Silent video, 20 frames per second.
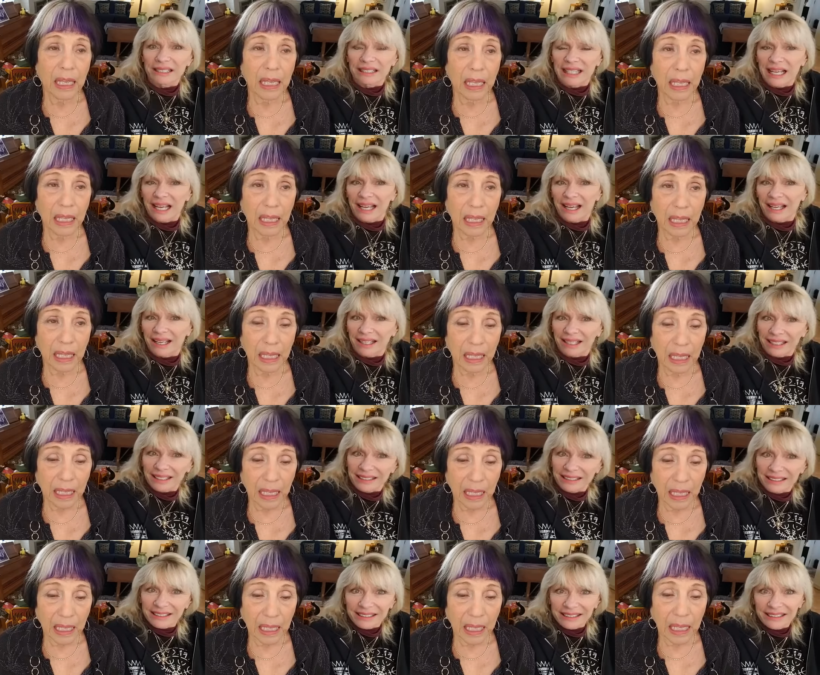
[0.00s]

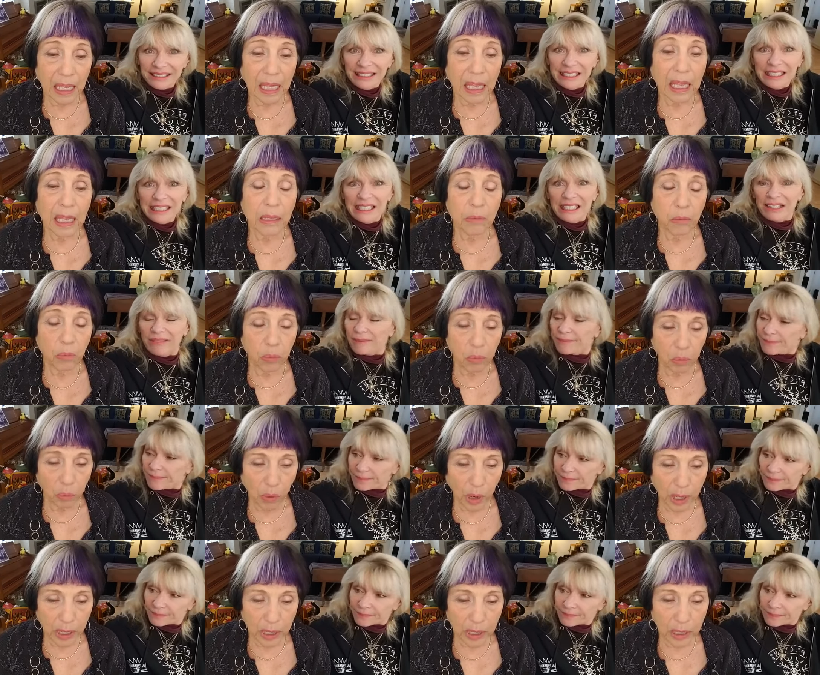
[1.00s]
Speaker 1: class.
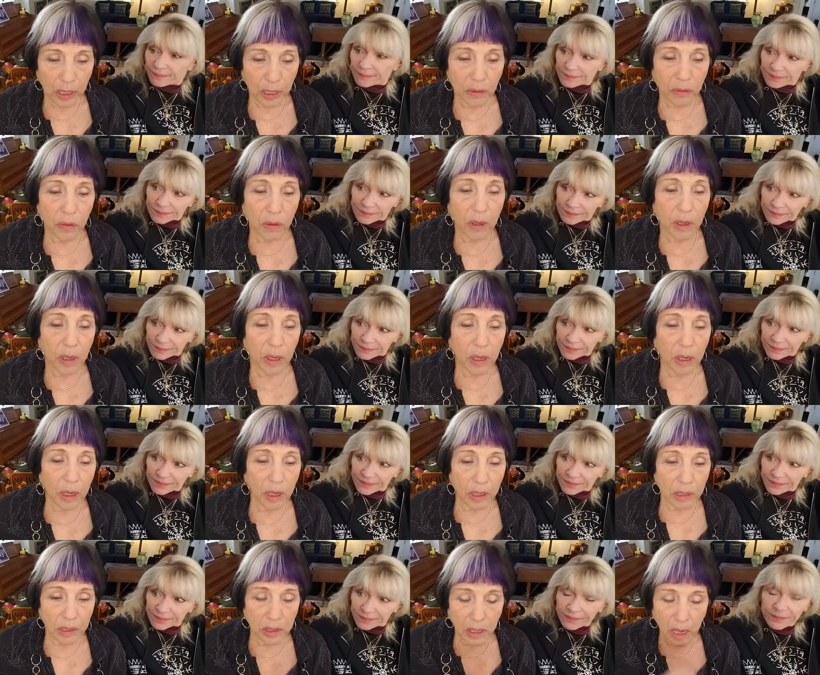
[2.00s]
Right.
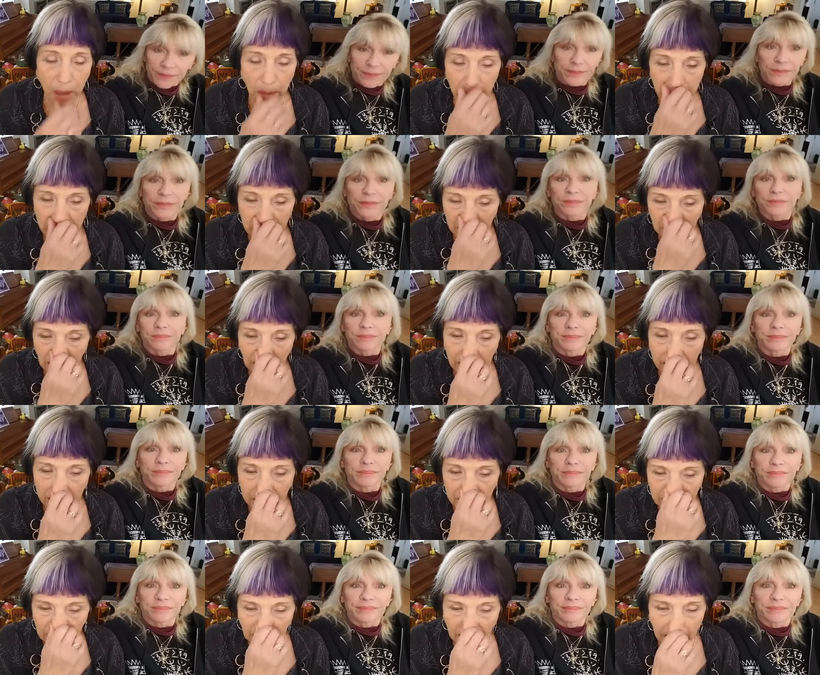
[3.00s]
Uh, it's coming
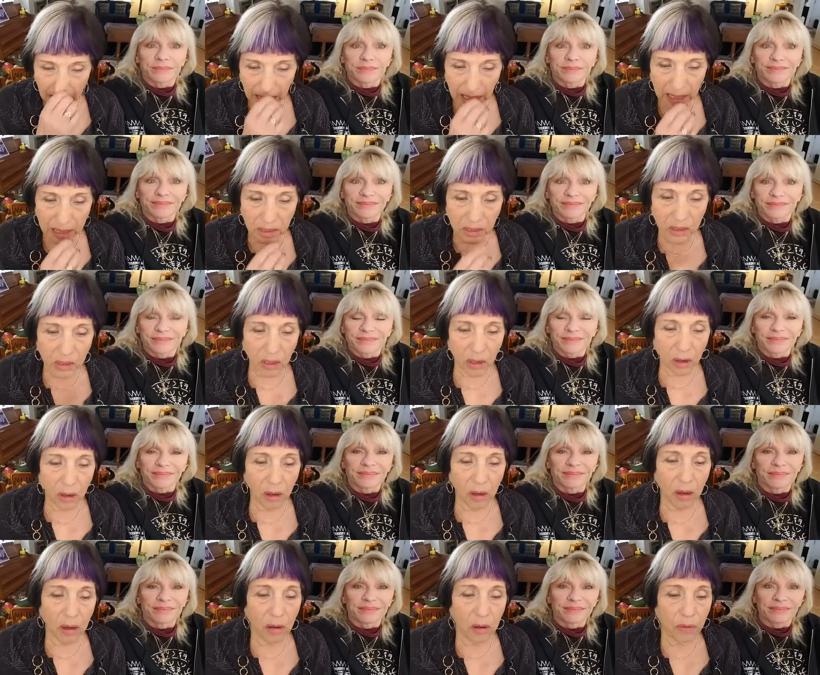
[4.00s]
at the end.
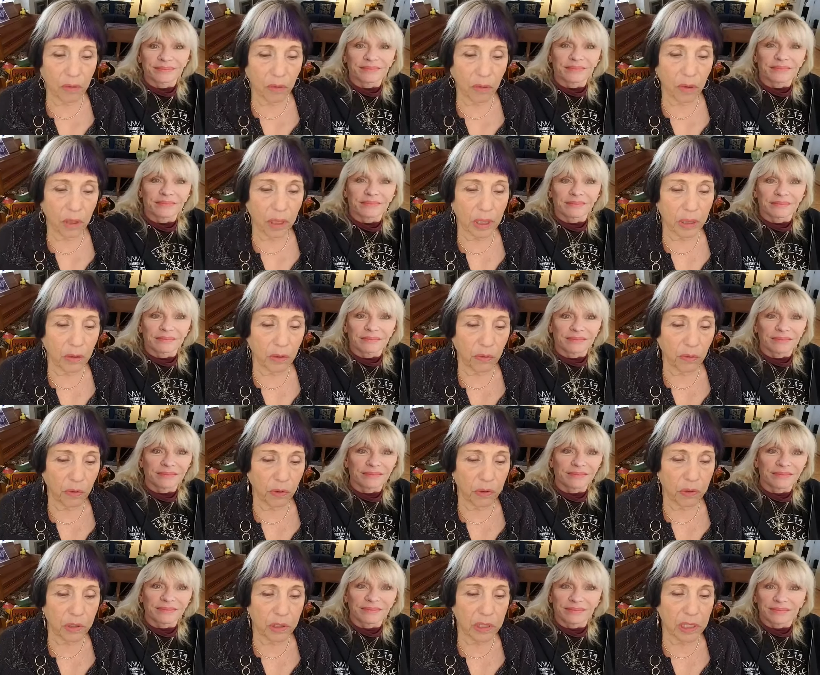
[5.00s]
Uh, the, the
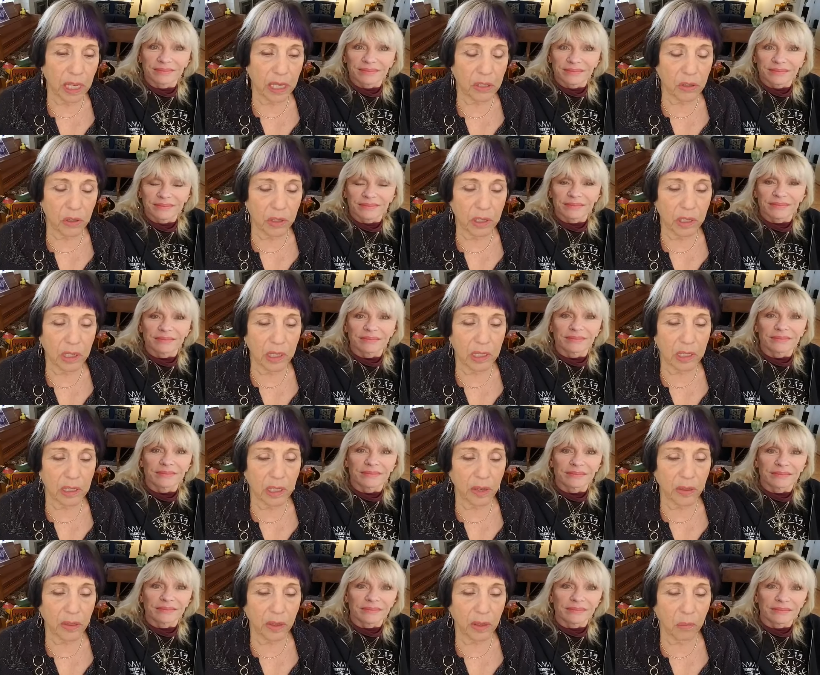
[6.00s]
first session
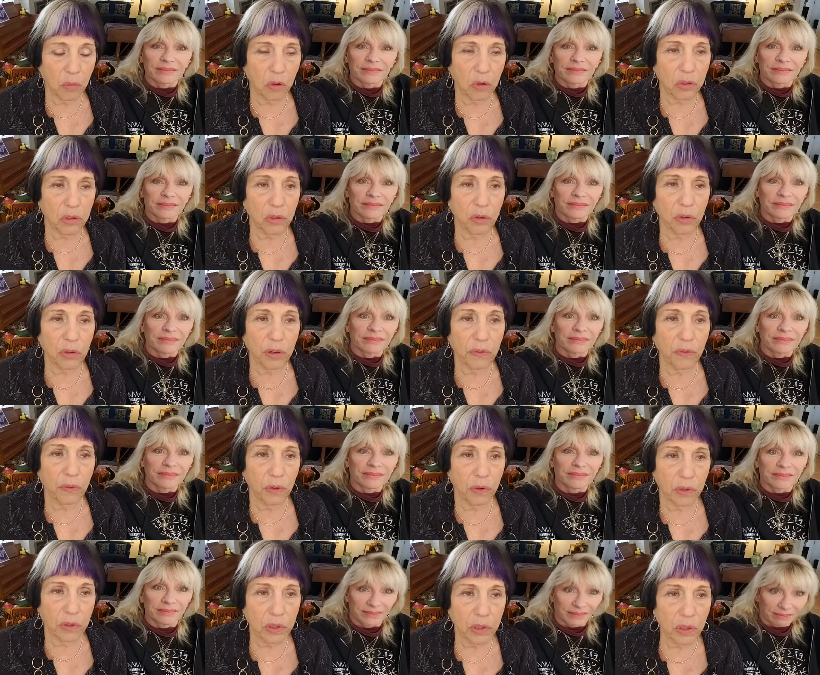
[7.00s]
is, I think, March
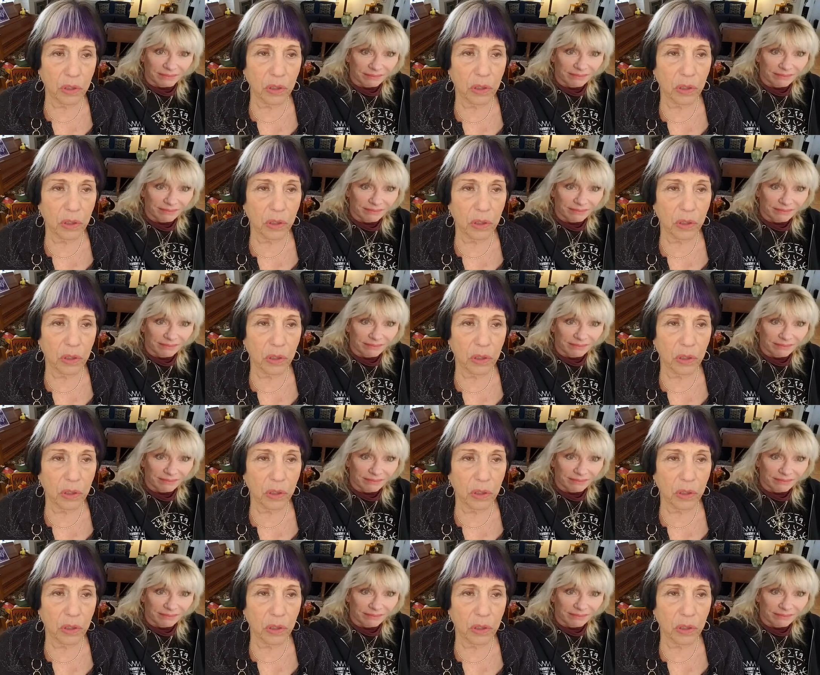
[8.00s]
31st.